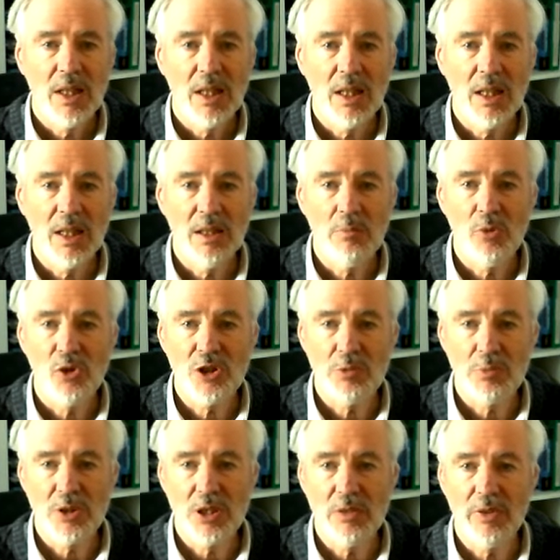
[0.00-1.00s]
And more
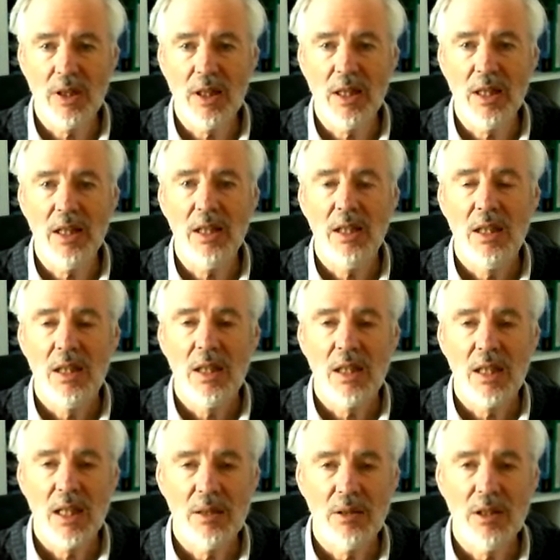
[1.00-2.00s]
specifically,
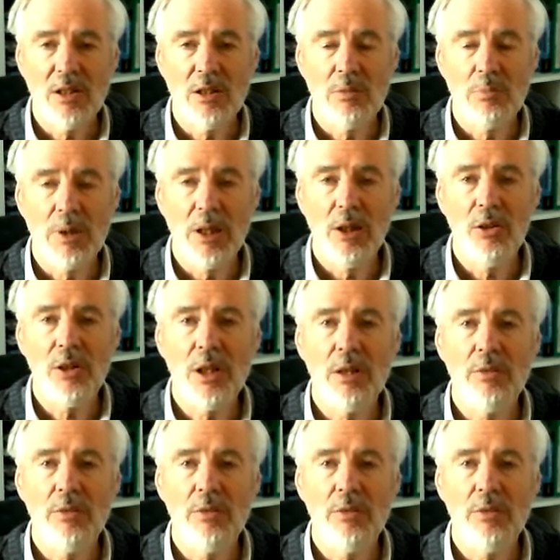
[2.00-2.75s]
I'm going to be looking